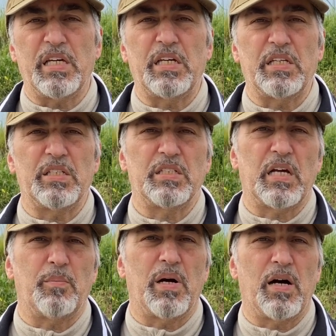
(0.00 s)
is
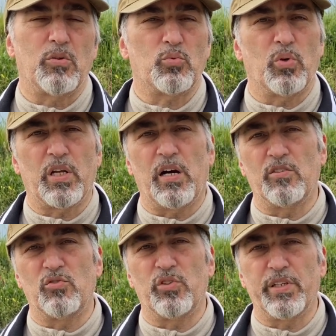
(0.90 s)
about
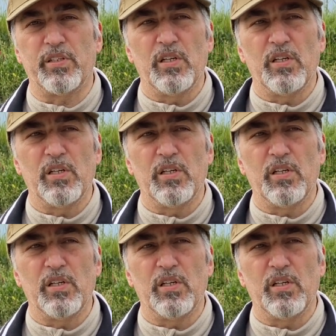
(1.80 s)
100,